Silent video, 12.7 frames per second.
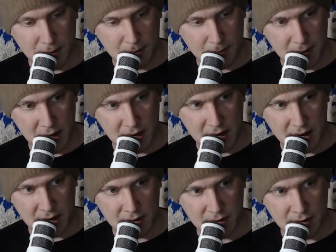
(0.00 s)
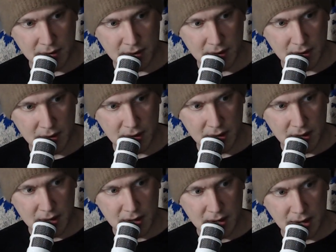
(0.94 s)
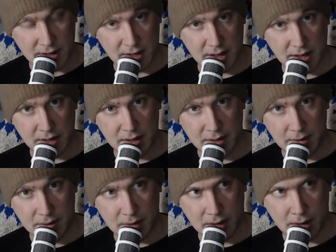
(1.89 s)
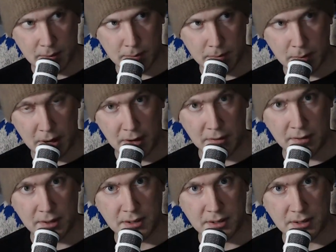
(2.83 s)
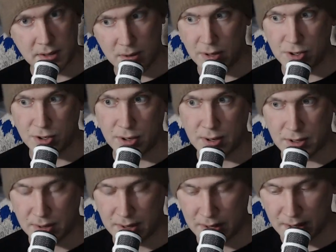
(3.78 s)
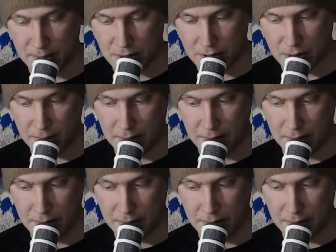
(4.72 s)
any kind of extended benefits or insurance or anything. So